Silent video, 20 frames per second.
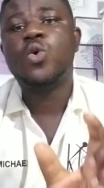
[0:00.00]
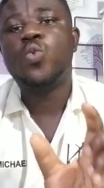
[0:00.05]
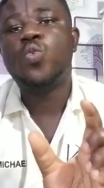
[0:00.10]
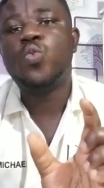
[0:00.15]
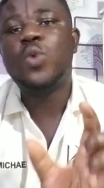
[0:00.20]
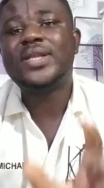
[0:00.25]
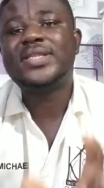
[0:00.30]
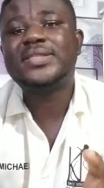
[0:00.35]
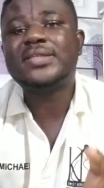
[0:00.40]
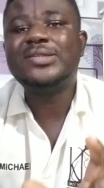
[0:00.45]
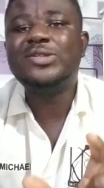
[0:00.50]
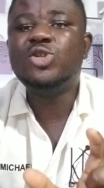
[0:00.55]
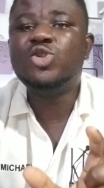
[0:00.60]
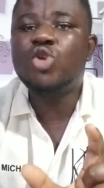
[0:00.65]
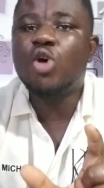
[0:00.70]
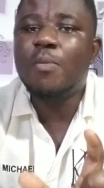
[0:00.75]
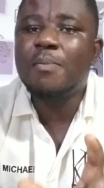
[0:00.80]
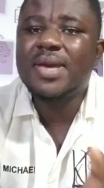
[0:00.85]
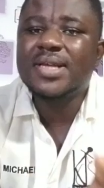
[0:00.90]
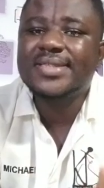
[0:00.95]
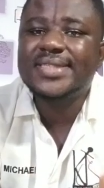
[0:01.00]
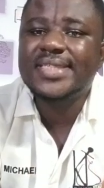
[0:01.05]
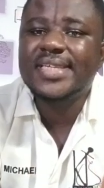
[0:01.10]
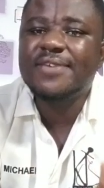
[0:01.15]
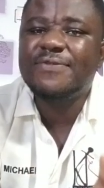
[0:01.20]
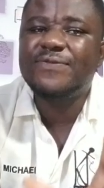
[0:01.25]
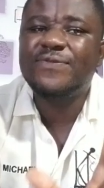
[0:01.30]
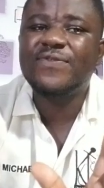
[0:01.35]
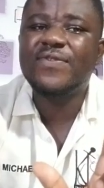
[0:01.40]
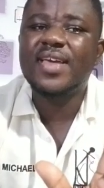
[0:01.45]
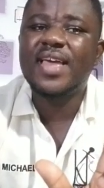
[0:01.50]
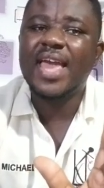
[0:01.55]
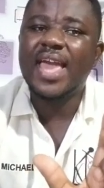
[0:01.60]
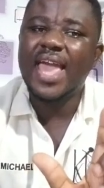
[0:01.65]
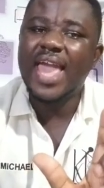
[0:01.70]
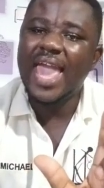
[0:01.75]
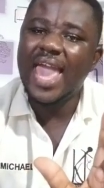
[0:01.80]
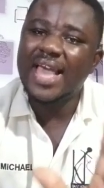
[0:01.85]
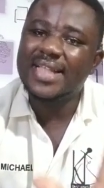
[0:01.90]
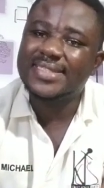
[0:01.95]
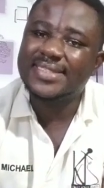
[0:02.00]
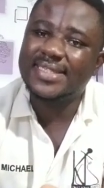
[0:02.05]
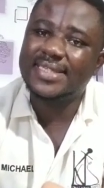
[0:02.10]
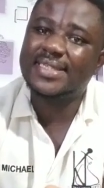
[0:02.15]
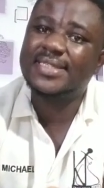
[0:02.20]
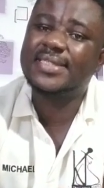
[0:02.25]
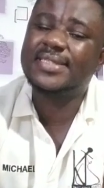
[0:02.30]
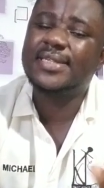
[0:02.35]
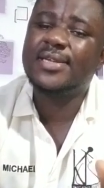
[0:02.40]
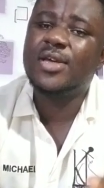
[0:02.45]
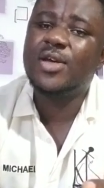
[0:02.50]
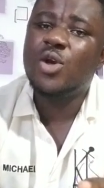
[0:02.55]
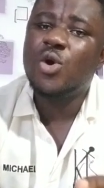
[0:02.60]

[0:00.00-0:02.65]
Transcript: With normative ethics,